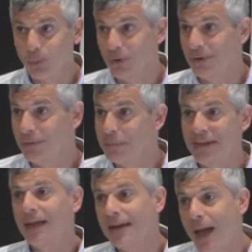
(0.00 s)
that would
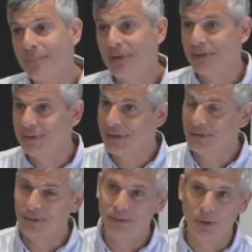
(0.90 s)
make that happen,
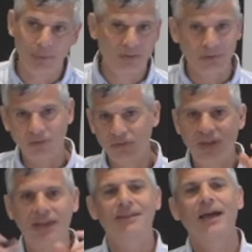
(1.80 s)
and basically
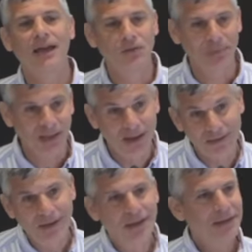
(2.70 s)
just take the
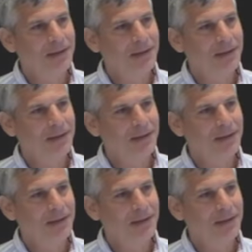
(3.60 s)
ISBN